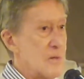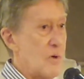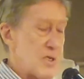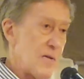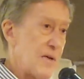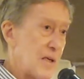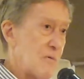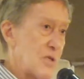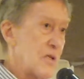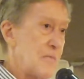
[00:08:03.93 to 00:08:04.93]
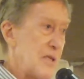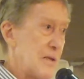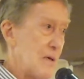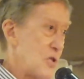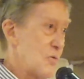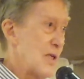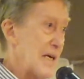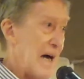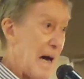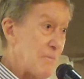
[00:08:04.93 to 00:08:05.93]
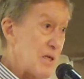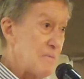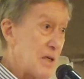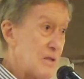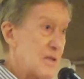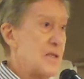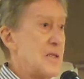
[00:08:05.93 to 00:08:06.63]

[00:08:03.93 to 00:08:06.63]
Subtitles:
Wasn't the thing I was really happy about,